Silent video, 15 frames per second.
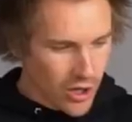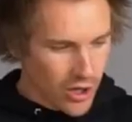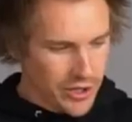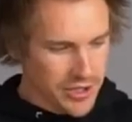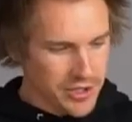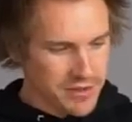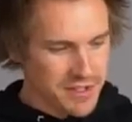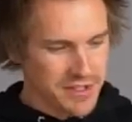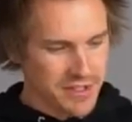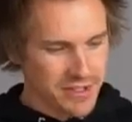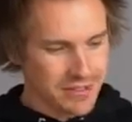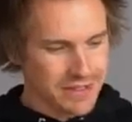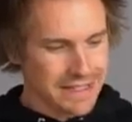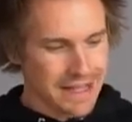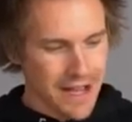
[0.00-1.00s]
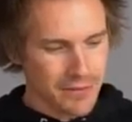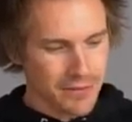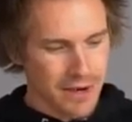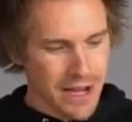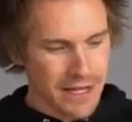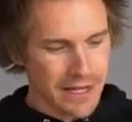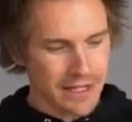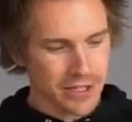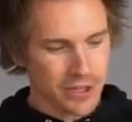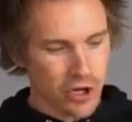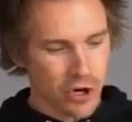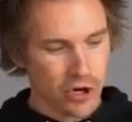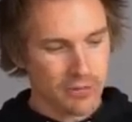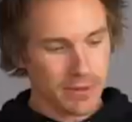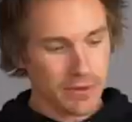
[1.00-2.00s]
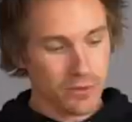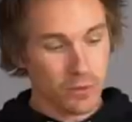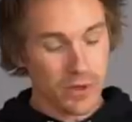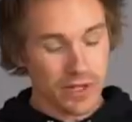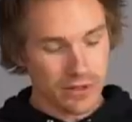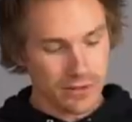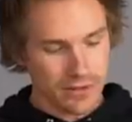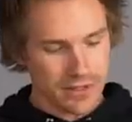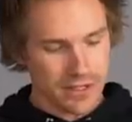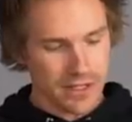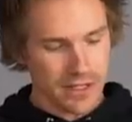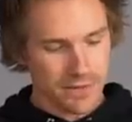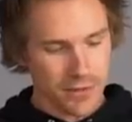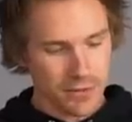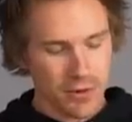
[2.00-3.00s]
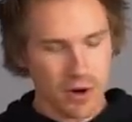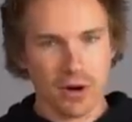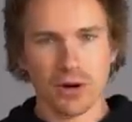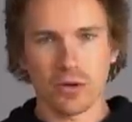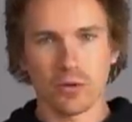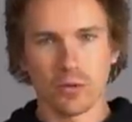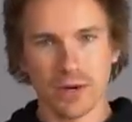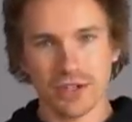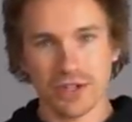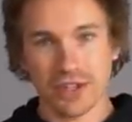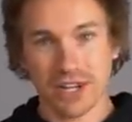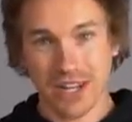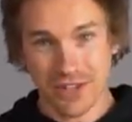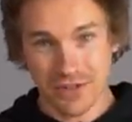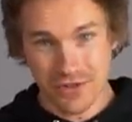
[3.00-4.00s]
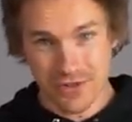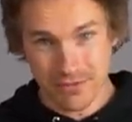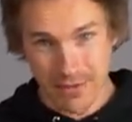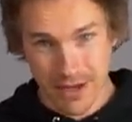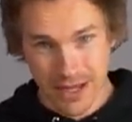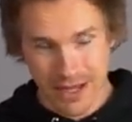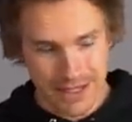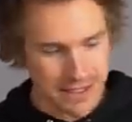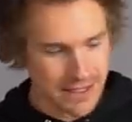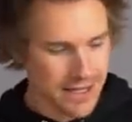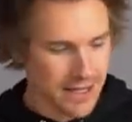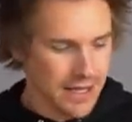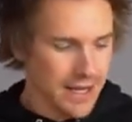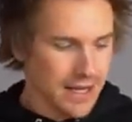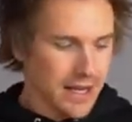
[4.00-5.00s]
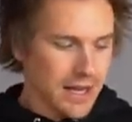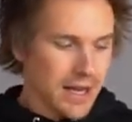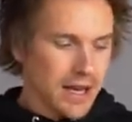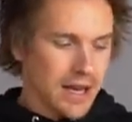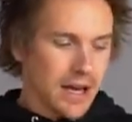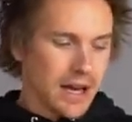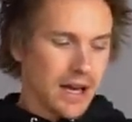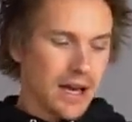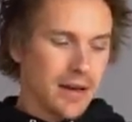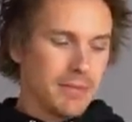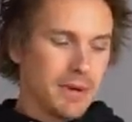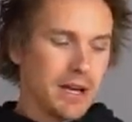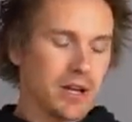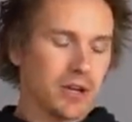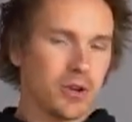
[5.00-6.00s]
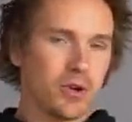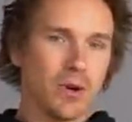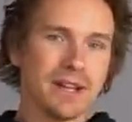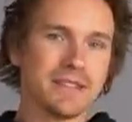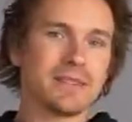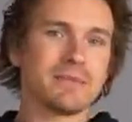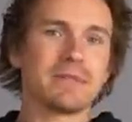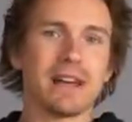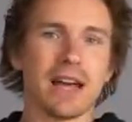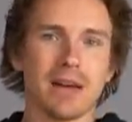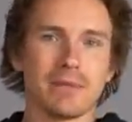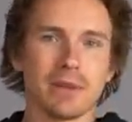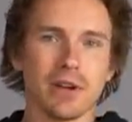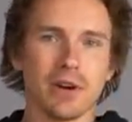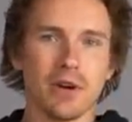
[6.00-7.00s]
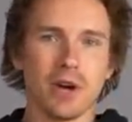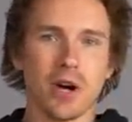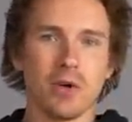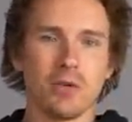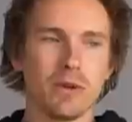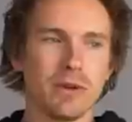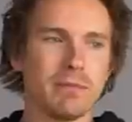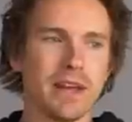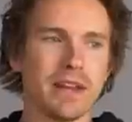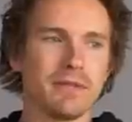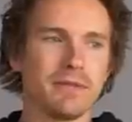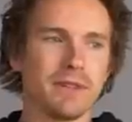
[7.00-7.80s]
Are you still not riding carbon wheels? If you are, what changed your mind? Quite some time ago, we made a